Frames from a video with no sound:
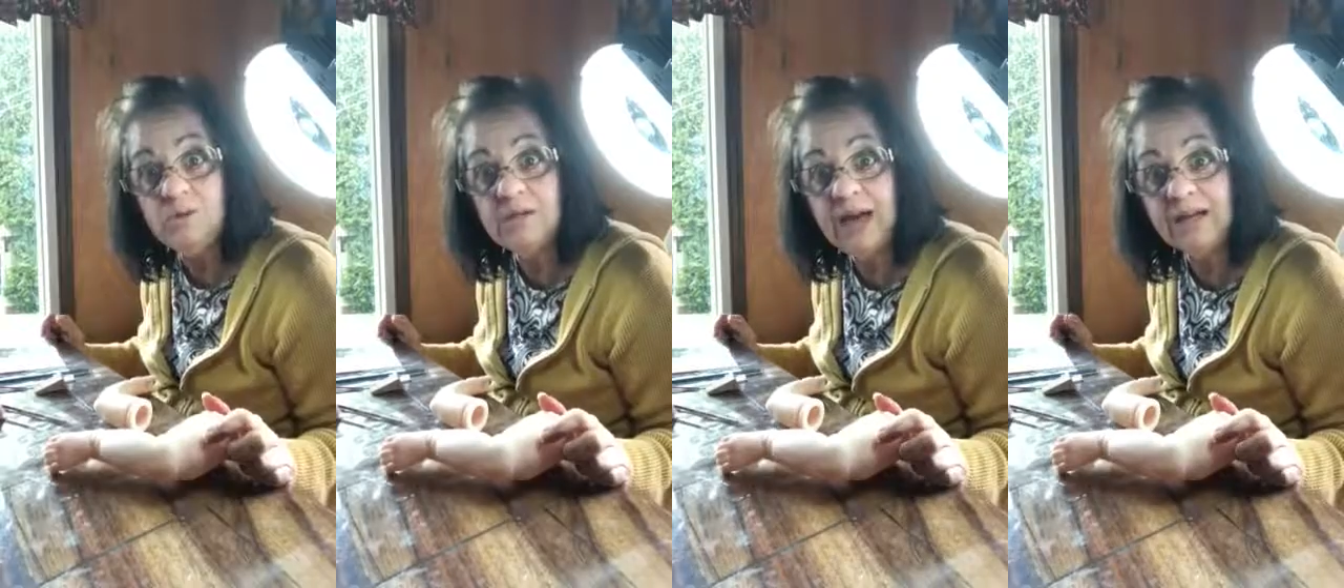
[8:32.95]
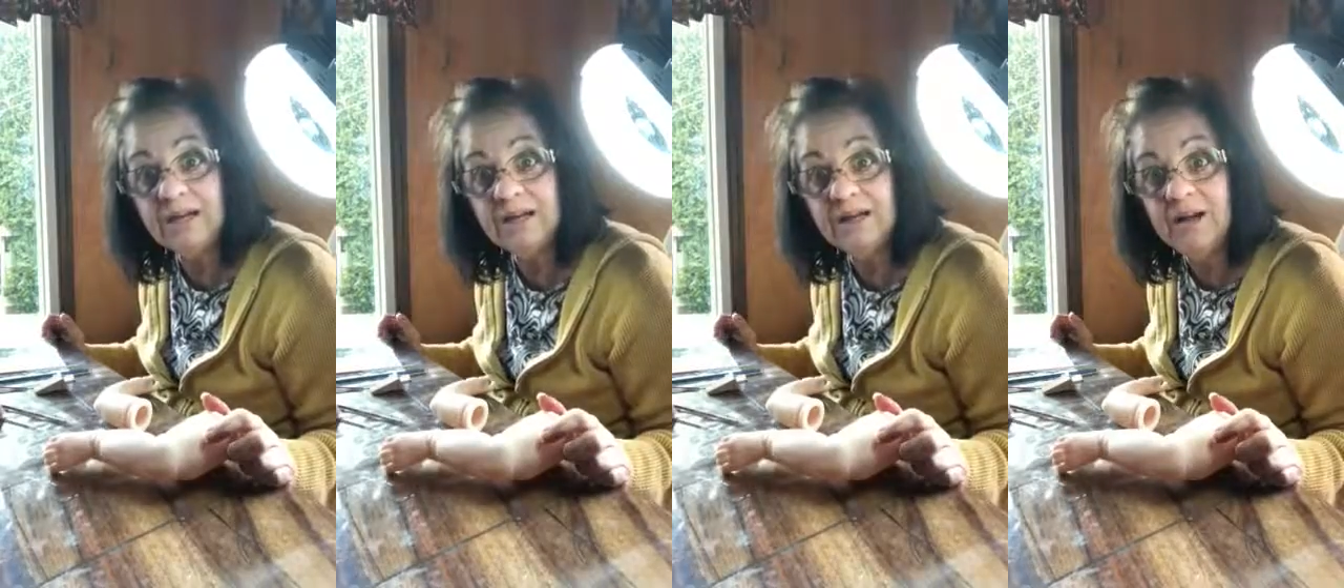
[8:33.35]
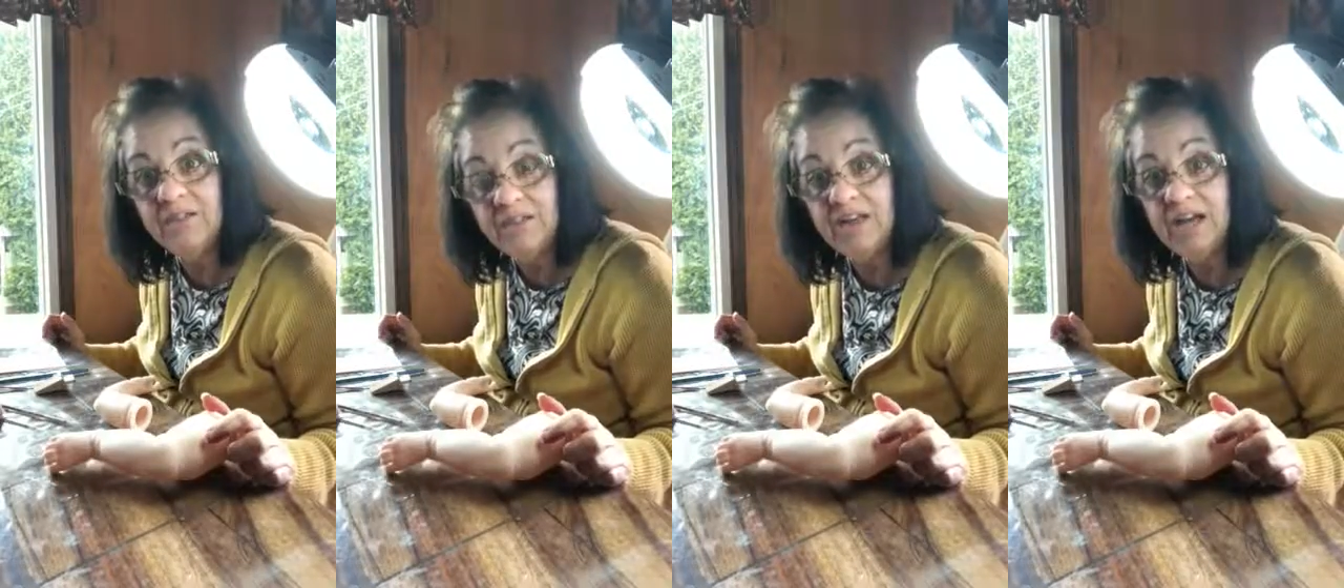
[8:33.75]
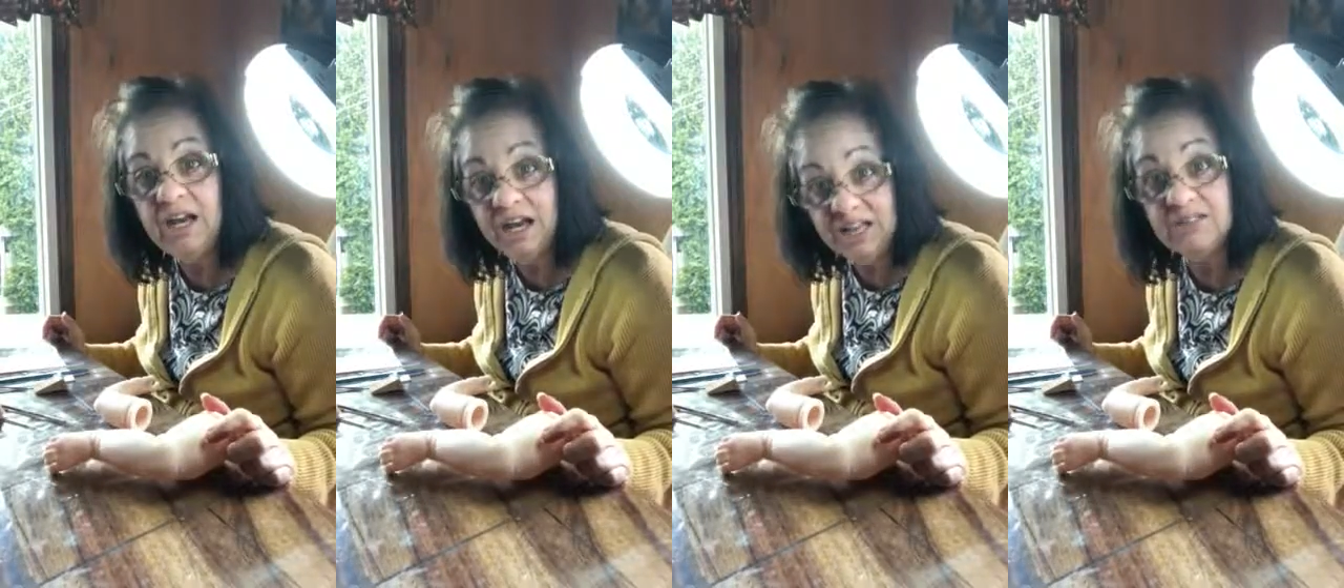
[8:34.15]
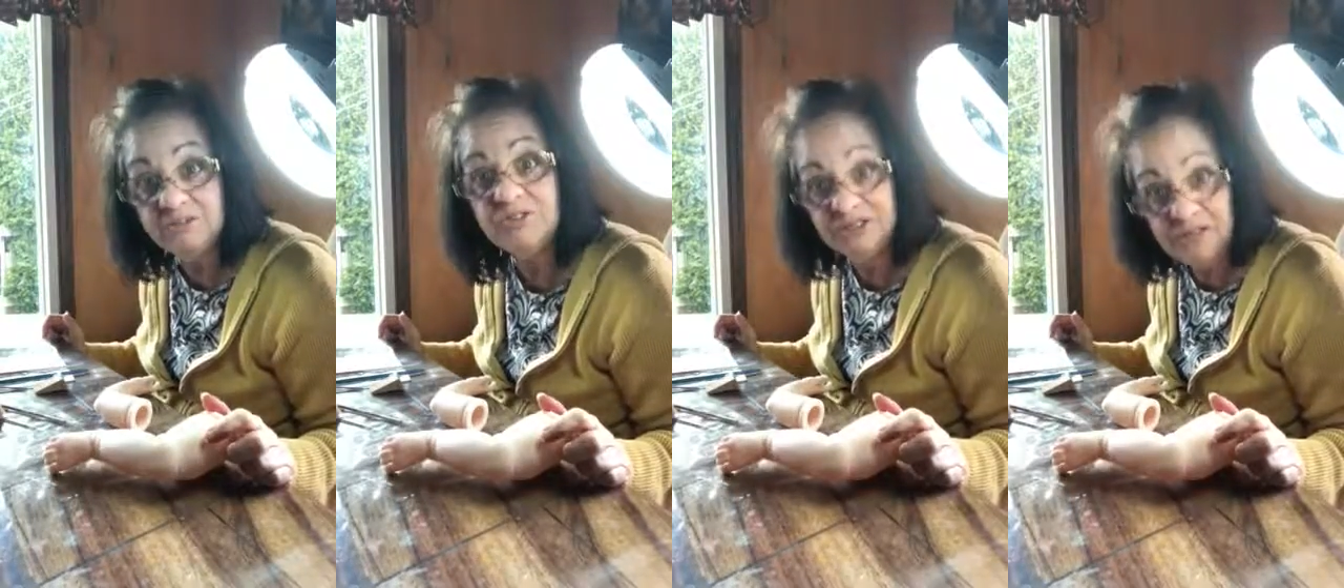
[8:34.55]
like other than
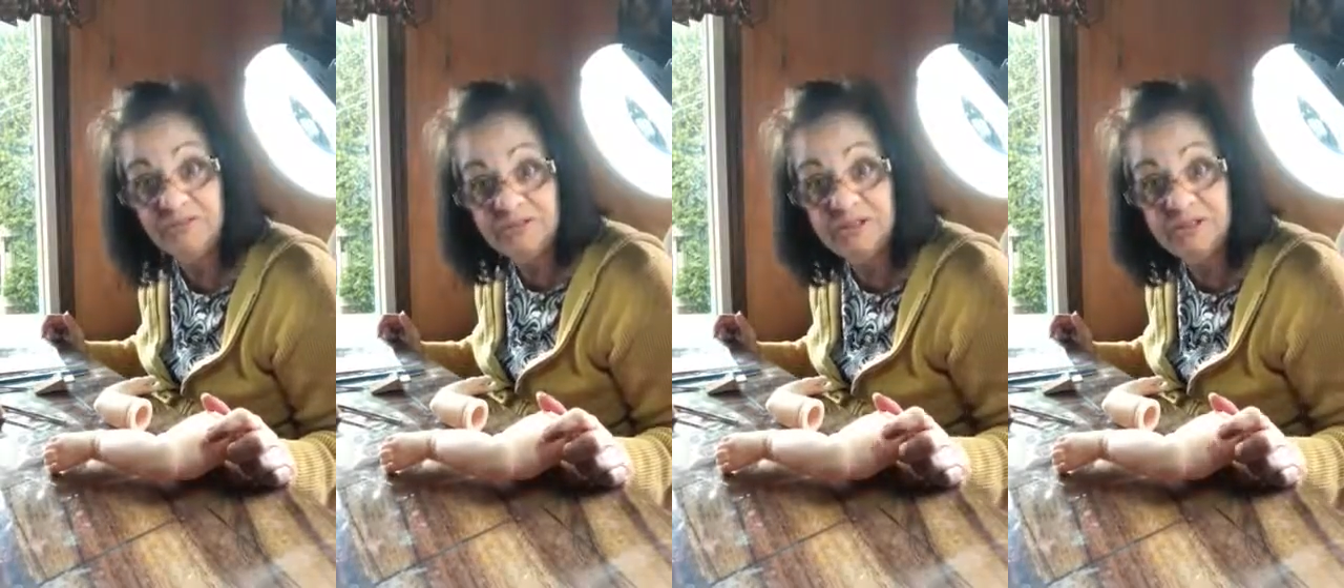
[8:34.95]
negative stuff.